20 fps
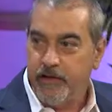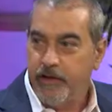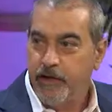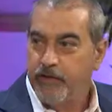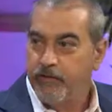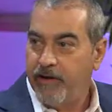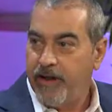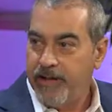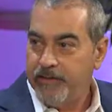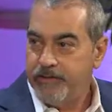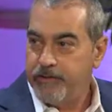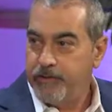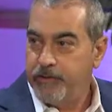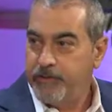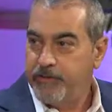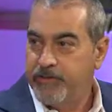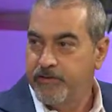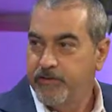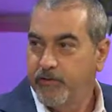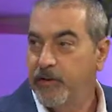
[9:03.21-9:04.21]
a
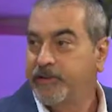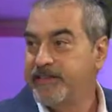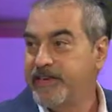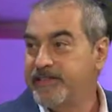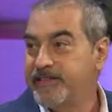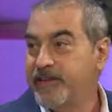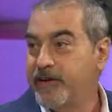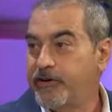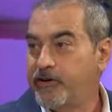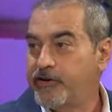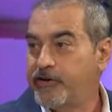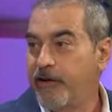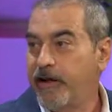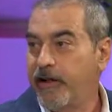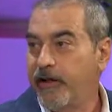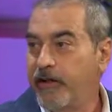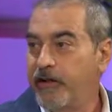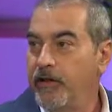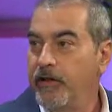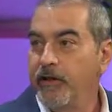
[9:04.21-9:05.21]
grassroots multi-center
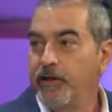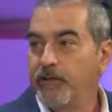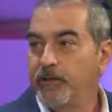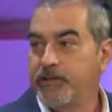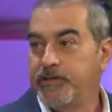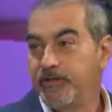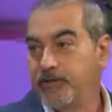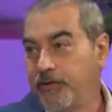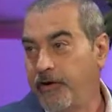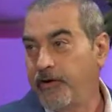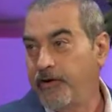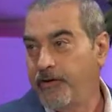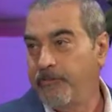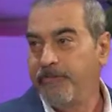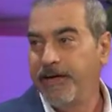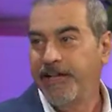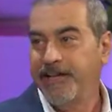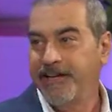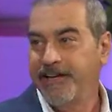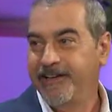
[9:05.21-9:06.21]
trial, which is very
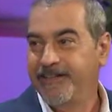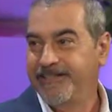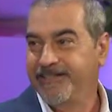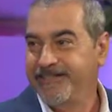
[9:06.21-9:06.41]
compelling.